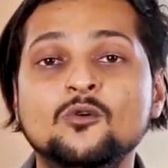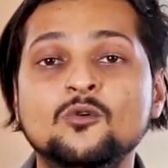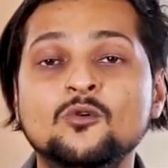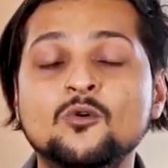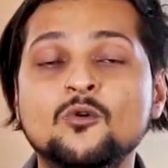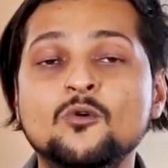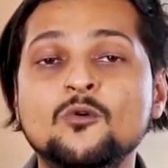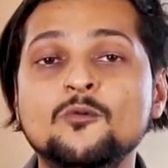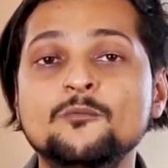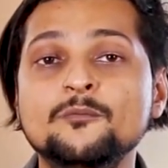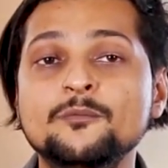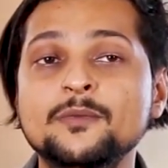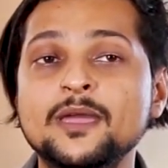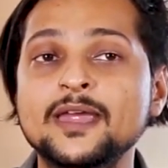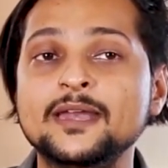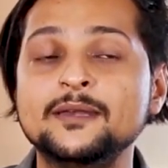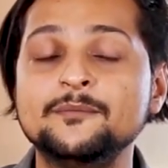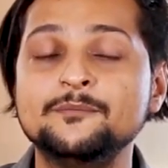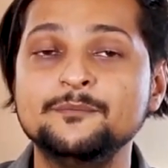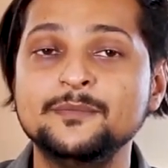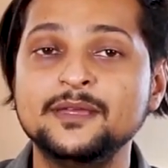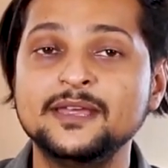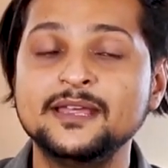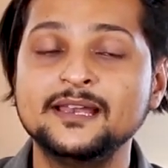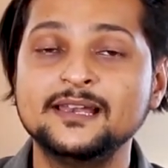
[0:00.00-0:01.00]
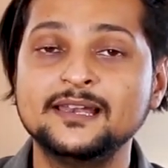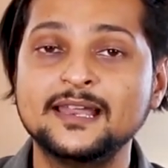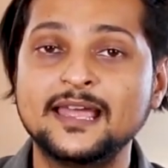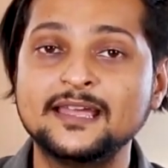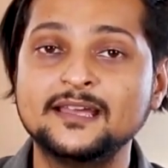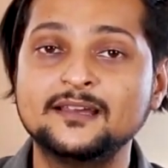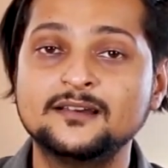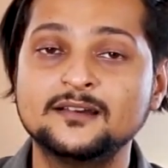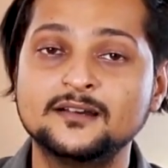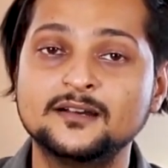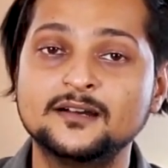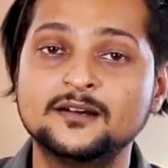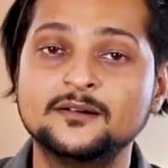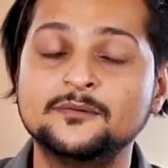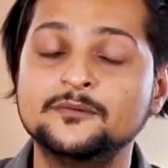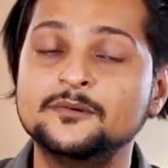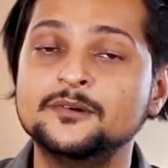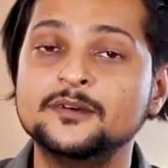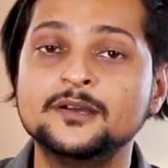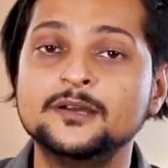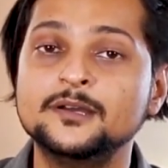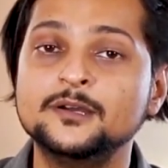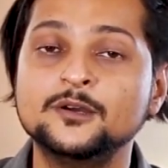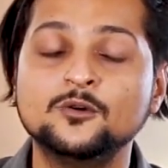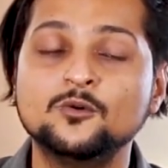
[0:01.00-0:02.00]
who made me look
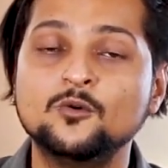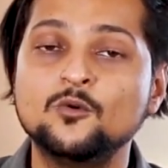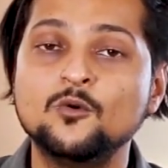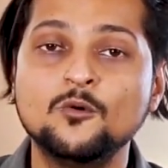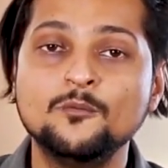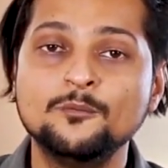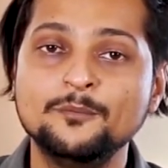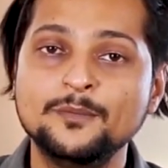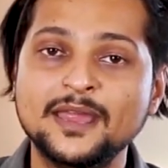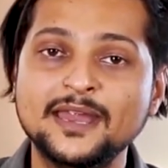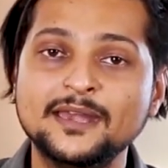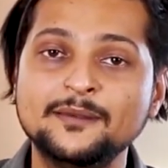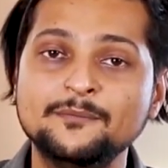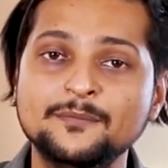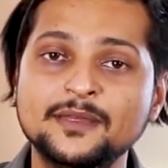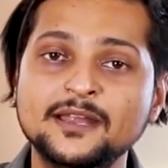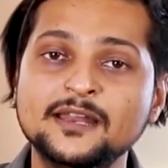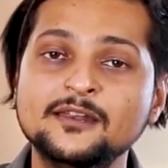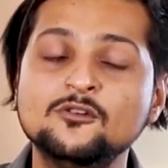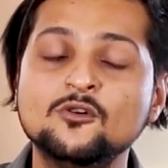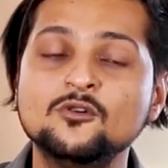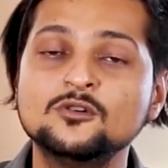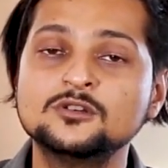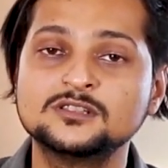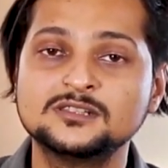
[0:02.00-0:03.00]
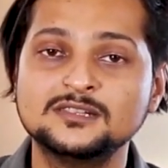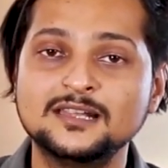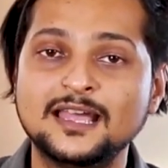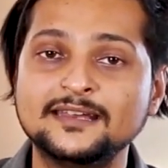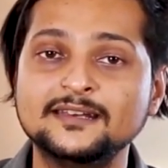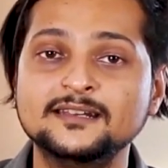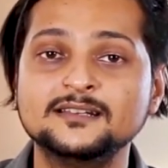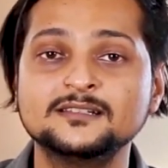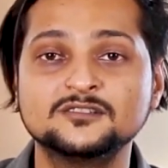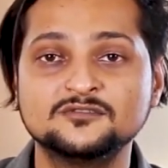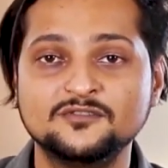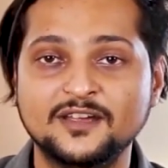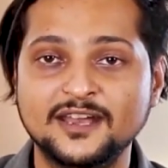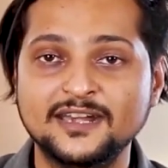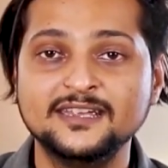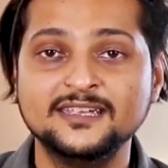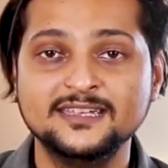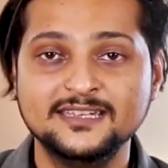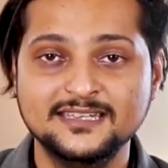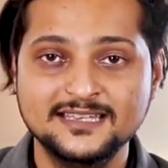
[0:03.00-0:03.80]
Linux very